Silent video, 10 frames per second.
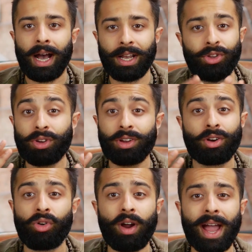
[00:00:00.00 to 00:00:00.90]
And you can
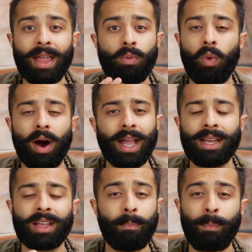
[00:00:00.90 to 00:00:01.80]
cry,
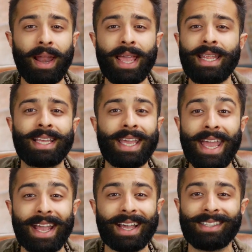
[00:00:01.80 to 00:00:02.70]
whine, complain,
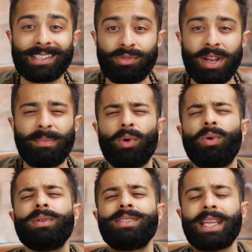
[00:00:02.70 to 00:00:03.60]
kick and scream
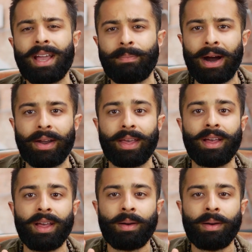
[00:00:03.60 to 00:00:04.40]
all day about it,